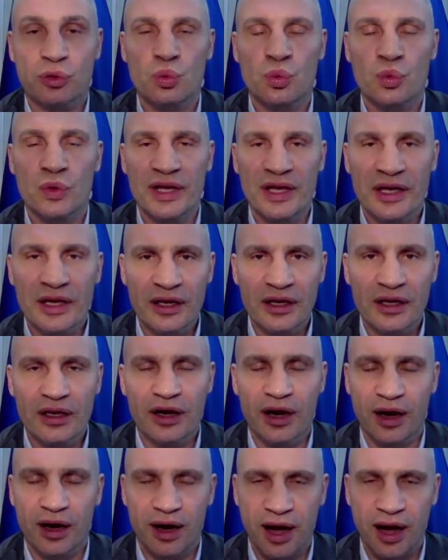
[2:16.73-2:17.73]
we,
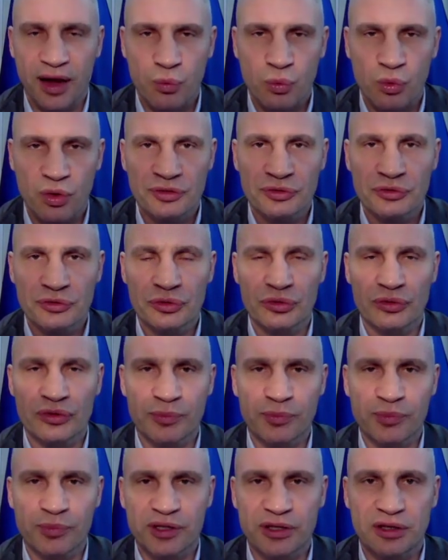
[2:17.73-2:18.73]
I want to
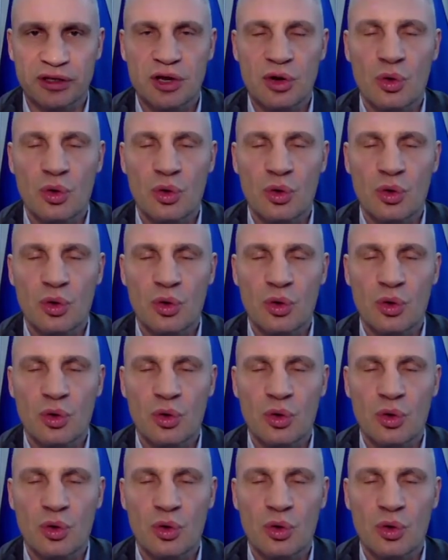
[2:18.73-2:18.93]
repeat,